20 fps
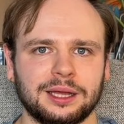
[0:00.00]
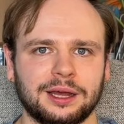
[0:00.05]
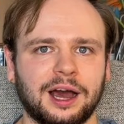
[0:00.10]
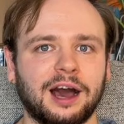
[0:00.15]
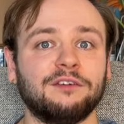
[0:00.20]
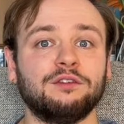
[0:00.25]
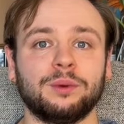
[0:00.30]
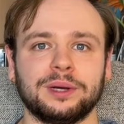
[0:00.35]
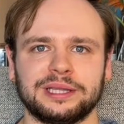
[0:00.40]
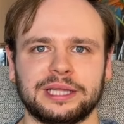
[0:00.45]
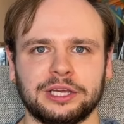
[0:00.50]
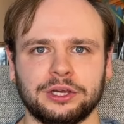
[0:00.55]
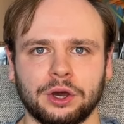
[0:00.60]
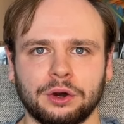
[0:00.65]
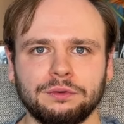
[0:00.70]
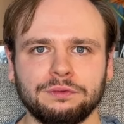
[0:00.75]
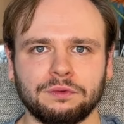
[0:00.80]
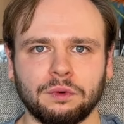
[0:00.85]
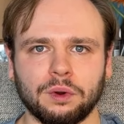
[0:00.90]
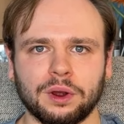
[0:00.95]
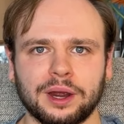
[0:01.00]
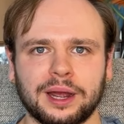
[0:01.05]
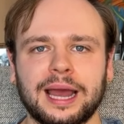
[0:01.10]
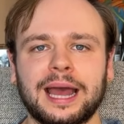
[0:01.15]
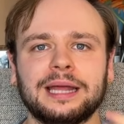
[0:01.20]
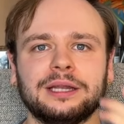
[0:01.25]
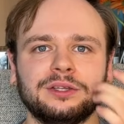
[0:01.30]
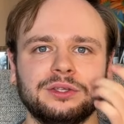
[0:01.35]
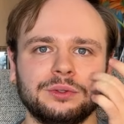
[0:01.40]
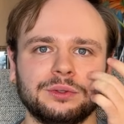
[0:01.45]
of what they go for
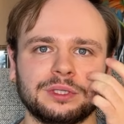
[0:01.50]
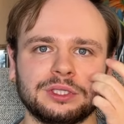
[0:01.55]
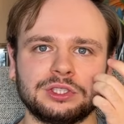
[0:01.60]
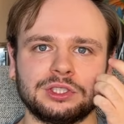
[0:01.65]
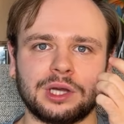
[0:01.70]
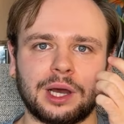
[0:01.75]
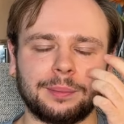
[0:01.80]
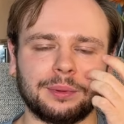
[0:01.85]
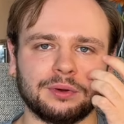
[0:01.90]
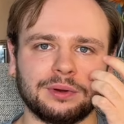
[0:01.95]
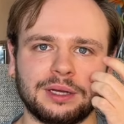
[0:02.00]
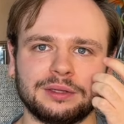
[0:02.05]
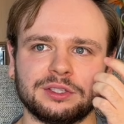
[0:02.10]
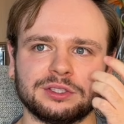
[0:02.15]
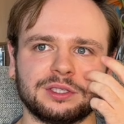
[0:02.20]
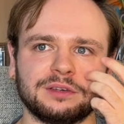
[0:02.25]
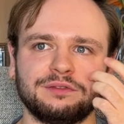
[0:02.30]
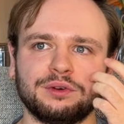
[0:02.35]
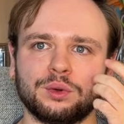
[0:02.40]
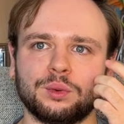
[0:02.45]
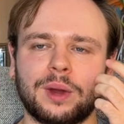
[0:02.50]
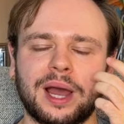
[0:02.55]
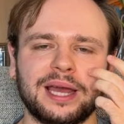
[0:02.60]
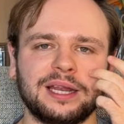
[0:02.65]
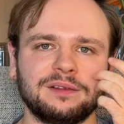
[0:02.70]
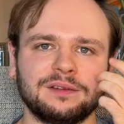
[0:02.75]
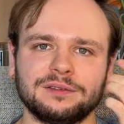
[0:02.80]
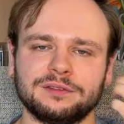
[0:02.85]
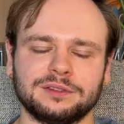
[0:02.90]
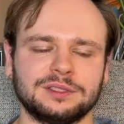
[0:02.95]
and you can shop around. There's a variety
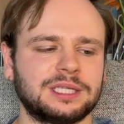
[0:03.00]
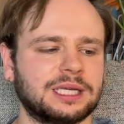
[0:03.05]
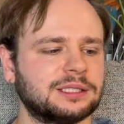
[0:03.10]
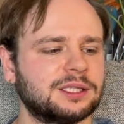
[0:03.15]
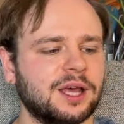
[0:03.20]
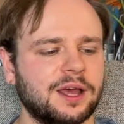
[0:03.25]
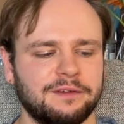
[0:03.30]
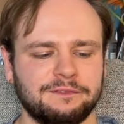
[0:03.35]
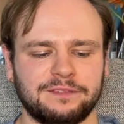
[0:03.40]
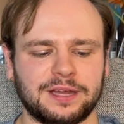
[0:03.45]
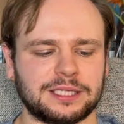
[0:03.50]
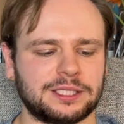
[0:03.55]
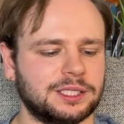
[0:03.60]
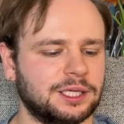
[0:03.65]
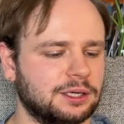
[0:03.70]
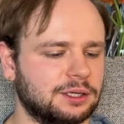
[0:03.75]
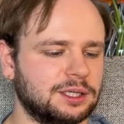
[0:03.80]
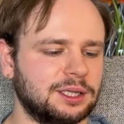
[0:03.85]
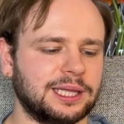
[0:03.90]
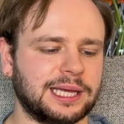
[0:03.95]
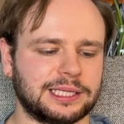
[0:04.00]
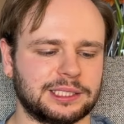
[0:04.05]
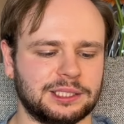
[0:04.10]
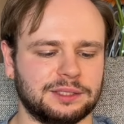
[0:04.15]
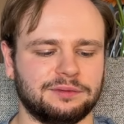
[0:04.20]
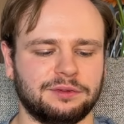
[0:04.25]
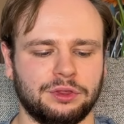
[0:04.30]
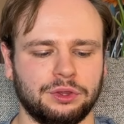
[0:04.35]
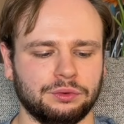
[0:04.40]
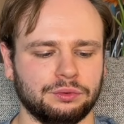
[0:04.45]
of different sites Vestiaire
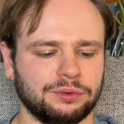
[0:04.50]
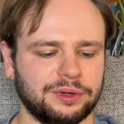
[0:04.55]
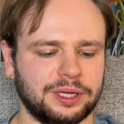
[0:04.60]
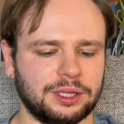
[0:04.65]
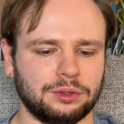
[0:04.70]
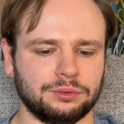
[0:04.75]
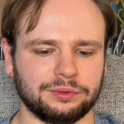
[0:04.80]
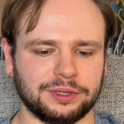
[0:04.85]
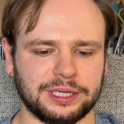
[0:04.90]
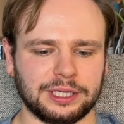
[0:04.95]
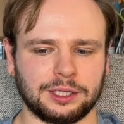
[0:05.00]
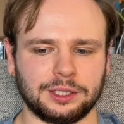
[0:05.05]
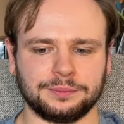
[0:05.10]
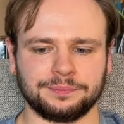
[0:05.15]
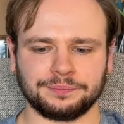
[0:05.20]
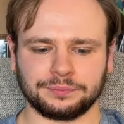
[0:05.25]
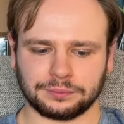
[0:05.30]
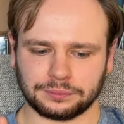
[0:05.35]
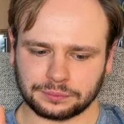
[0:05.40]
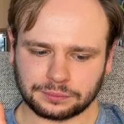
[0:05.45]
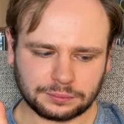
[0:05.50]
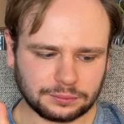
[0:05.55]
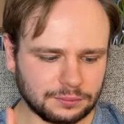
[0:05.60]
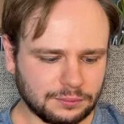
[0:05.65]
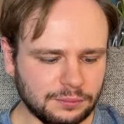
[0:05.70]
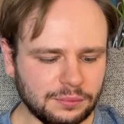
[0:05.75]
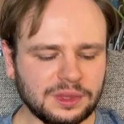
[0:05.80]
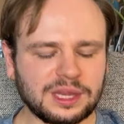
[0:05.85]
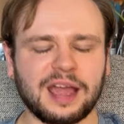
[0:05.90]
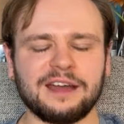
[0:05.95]
Collective, The Real Real
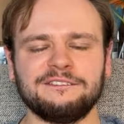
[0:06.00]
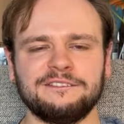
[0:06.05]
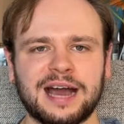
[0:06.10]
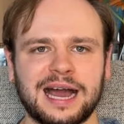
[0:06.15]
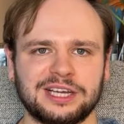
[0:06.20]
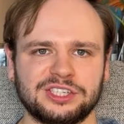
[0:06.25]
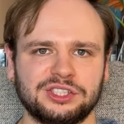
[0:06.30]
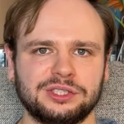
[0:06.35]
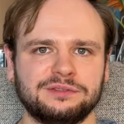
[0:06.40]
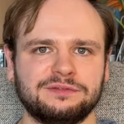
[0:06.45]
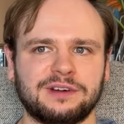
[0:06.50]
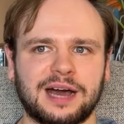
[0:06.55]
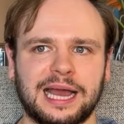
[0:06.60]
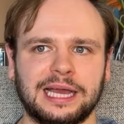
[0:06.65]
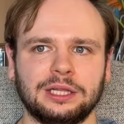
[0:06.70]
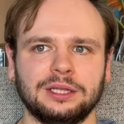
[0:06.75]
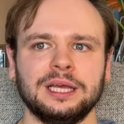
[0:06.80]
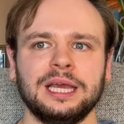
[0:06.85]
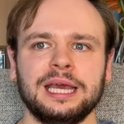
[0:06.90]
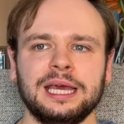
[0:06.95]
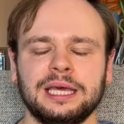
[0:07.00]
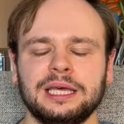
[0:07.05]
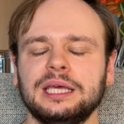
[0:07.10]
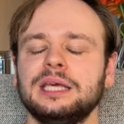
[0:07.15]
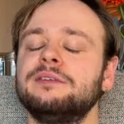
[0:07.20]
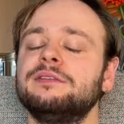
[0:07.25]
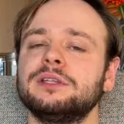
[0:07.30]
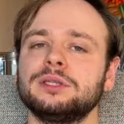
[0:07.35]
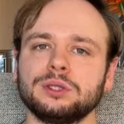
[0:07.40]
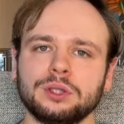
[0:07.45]
Fashionphile,
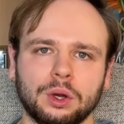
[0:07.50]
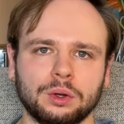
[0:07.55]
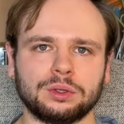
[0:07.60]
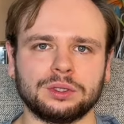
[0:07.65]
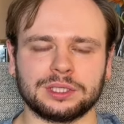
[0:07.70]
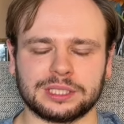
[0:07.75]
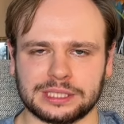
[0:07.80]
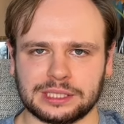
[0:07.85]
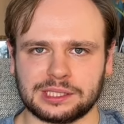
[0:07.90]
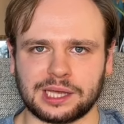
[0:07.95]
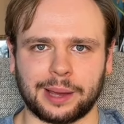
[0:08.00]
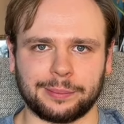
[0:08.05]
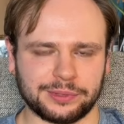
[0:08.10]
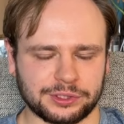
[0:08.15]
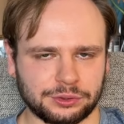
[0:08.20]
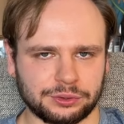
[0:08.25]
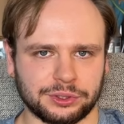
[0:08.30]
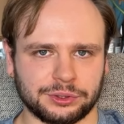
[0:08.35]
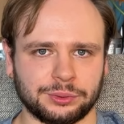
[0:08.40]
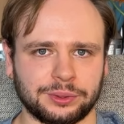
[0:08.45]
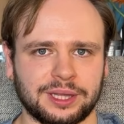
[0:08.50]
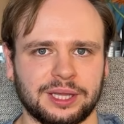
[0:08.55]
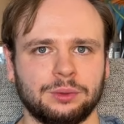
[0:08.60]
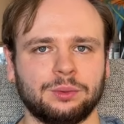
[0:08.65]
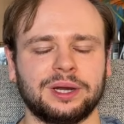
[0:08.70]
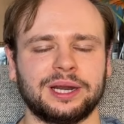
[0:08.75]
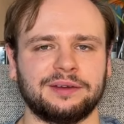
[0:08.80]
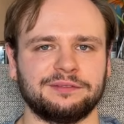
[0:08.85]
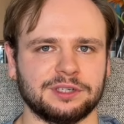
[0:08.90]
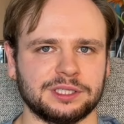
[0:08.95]
even local consignment stores within
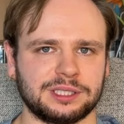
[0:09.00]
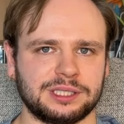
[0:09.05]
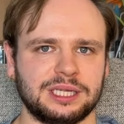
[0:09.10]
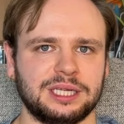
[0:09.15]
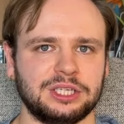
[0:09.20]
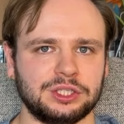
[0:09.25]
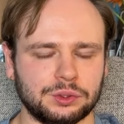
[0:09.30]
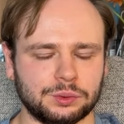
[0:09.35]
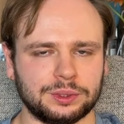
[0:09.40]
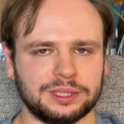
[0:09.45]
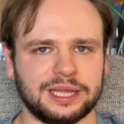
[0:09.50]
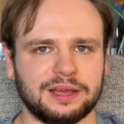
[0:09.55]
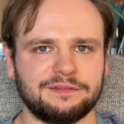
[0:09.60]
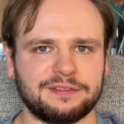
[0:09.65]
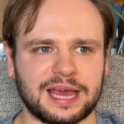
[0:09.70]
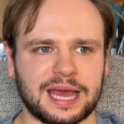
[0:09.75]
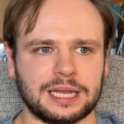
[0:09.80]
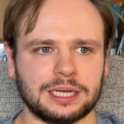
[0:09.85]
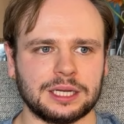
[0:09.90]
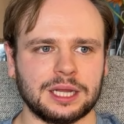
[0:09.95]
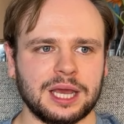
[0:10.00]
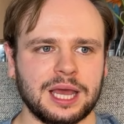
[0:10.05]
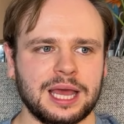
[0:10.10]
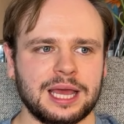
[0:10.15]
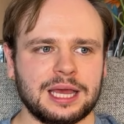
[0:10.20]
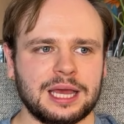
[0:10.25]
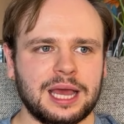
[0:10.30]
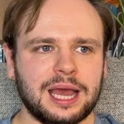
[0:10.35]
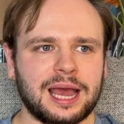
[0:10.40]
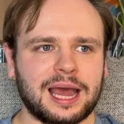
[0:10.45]
whatever city you live in.
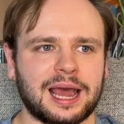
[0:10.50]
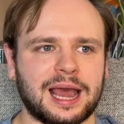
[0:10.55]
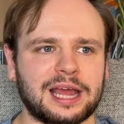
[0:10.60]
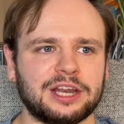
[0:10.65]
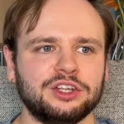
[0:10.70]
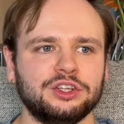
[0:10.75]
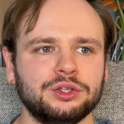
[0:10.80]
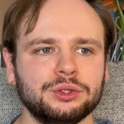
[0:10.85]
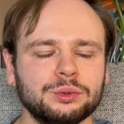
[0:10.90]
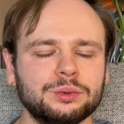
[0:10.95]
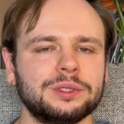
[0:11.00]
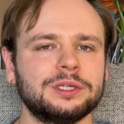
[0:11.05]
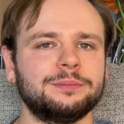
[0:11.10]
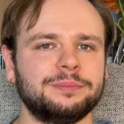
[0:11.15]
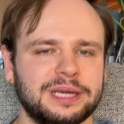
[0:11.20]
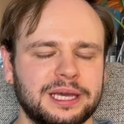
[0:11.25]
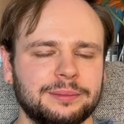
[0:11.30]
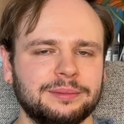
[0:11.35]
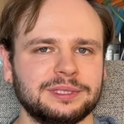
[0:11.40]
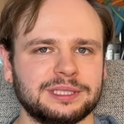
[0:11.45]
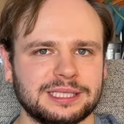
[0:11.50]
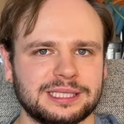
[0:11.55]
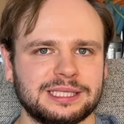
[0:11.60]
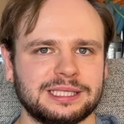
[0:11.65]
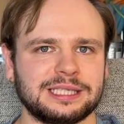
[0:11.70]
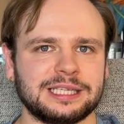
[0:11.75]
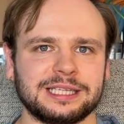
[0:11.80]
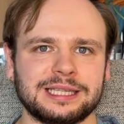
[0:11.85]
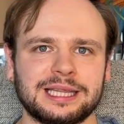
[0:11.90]
And you would be able to see